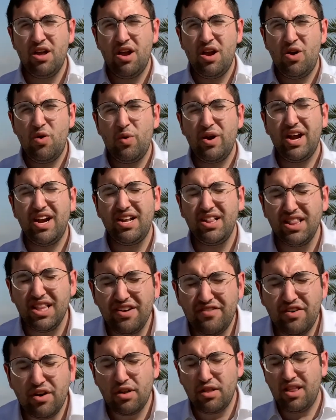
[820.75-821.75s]
We got to live
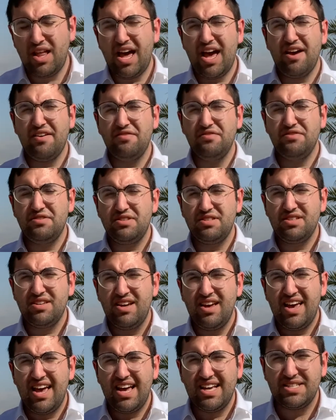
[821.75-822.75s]
our lives as